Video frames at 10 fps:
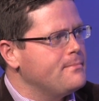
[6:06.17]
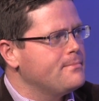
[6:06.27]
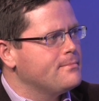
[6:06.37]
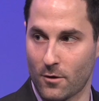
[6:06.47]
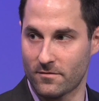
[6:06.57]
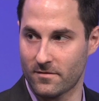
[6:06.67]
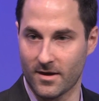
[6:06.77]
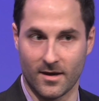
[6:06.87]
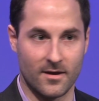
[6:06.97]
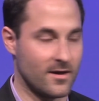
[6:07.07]
it's low
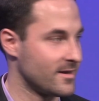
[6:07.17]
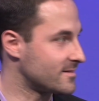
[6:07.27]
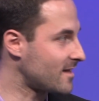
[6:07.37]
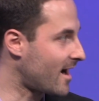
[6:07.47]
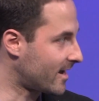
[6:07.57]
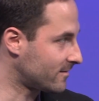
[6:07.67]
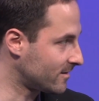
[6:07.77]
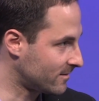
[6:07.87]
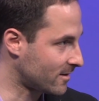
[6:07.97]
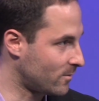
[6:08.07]
fee, it's
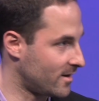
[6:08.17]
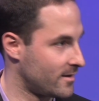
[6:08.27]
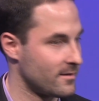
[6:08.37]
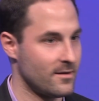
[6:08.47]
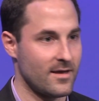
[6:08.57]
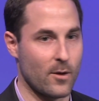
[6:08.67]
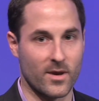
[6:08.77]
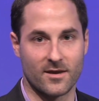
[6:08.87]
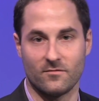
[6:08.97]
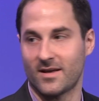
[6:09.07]
highly liquid, and
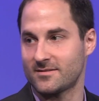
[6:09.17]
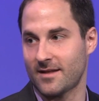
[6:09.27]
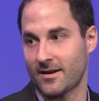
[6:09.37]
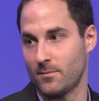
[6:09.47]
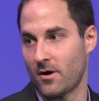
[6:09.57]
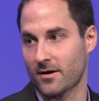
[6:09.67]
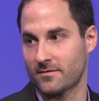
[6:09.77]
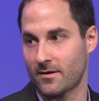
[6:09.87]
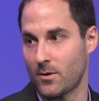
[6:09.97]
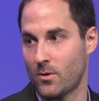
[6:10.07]
we can invest in any
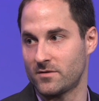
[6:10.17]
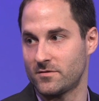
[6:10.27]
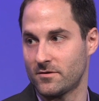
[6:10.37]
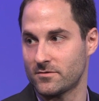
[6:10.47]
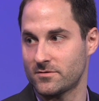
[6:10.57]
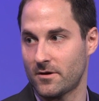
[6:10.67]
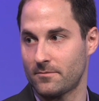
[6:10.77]
market that we want to. So,